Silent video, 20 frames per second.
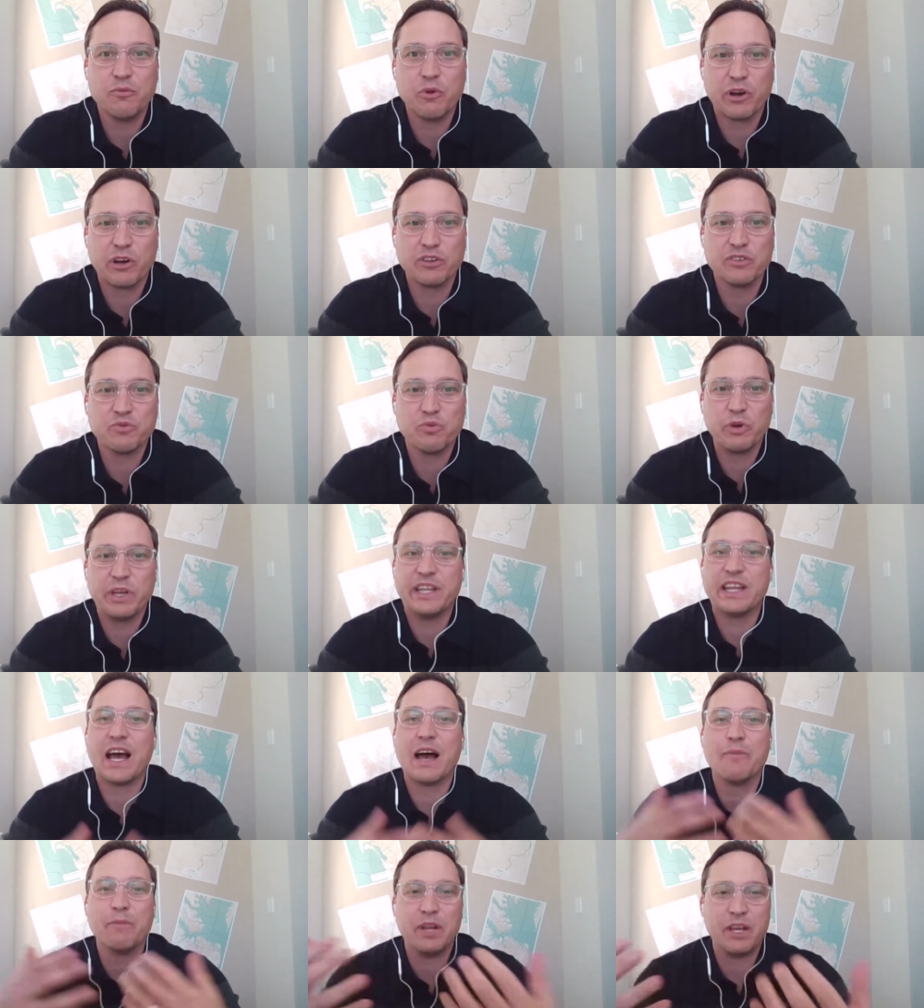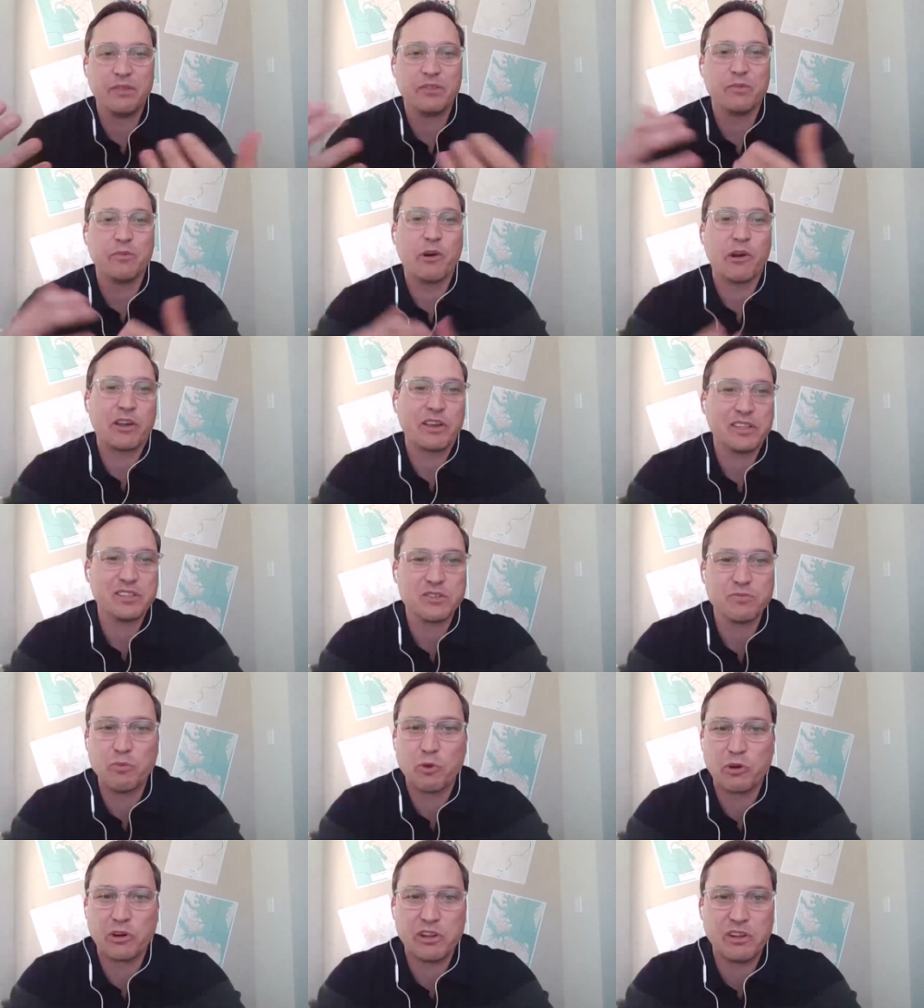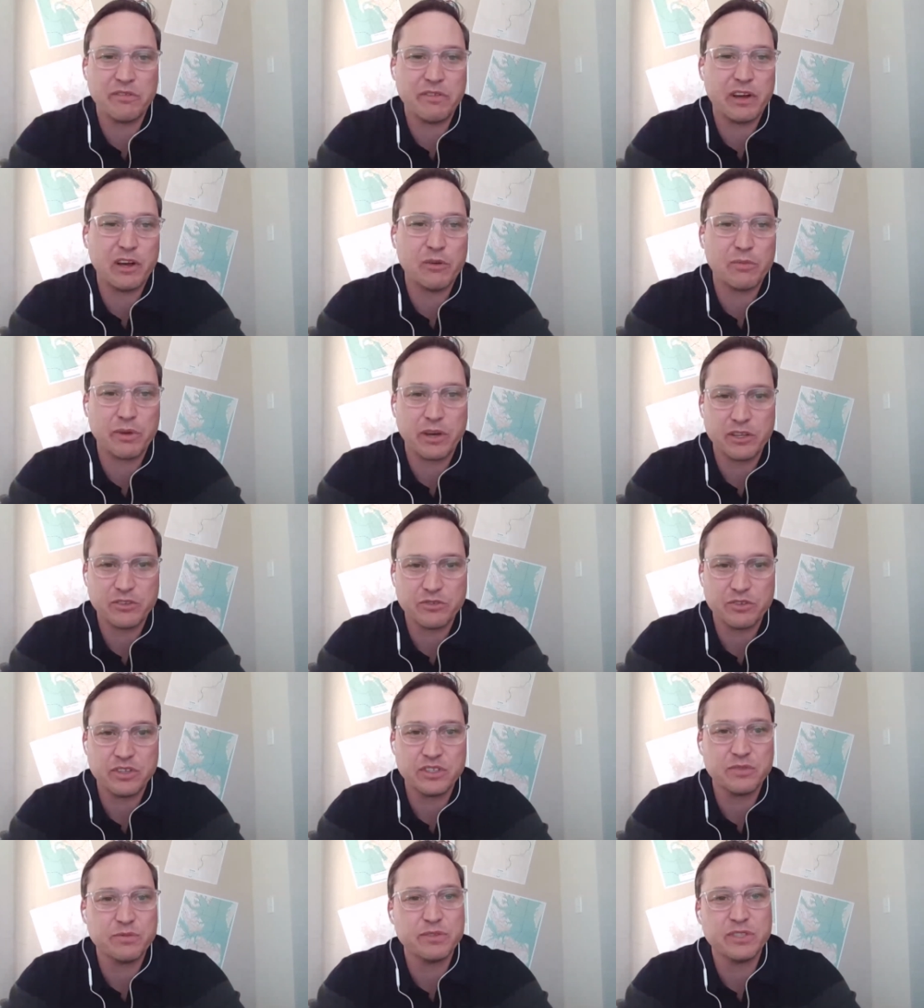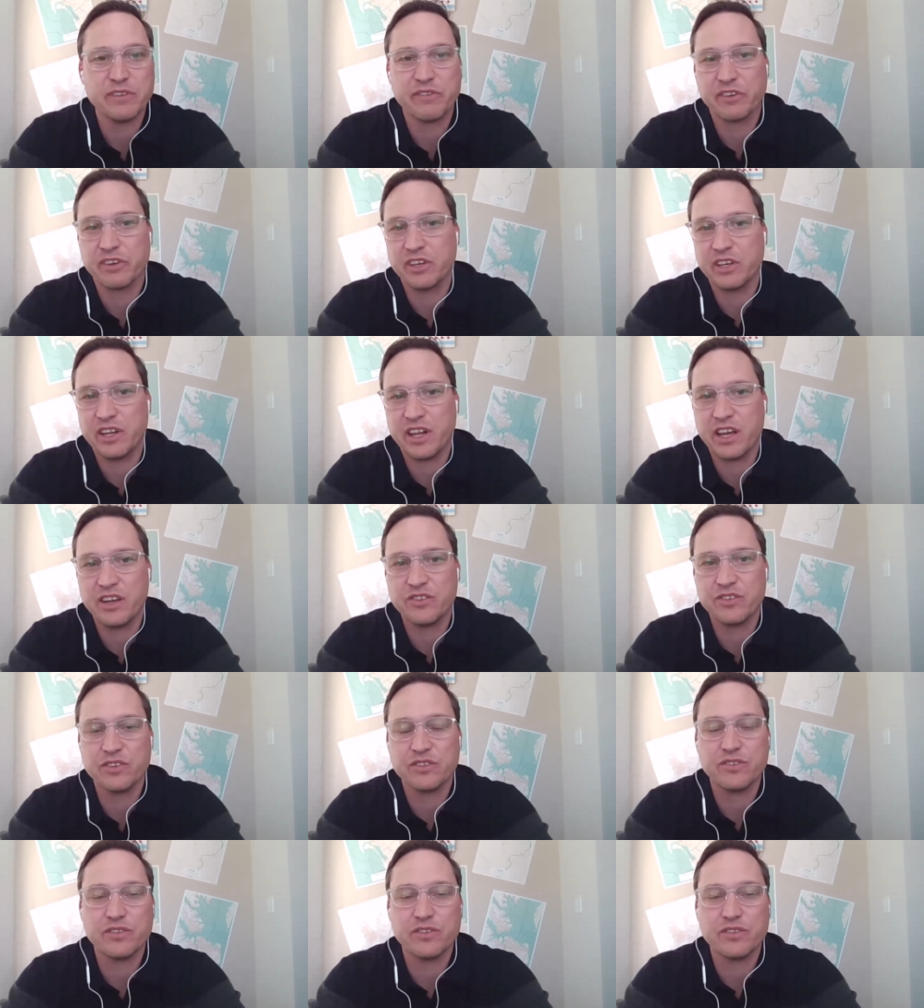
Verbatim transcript: whereas we dominate the markets more to developed countries, specifically in Asia.